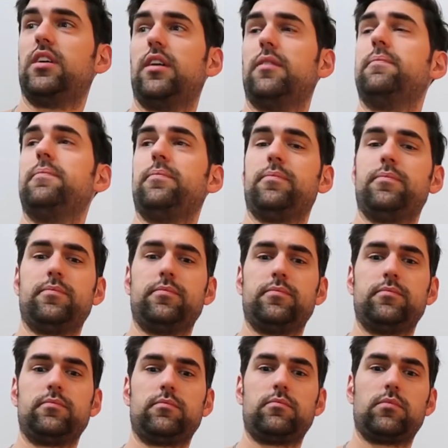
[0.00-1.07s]
What are you talking
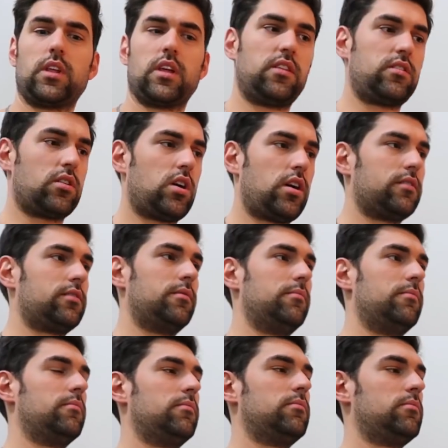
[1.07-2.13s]
about? This
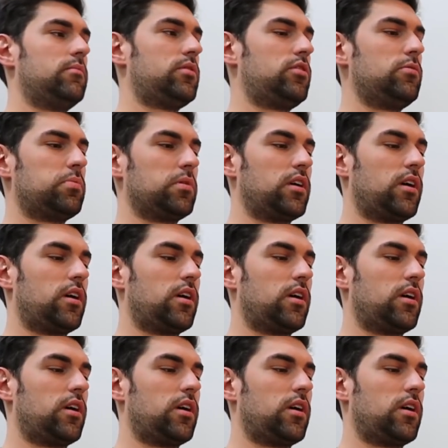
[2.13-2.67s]
awesome super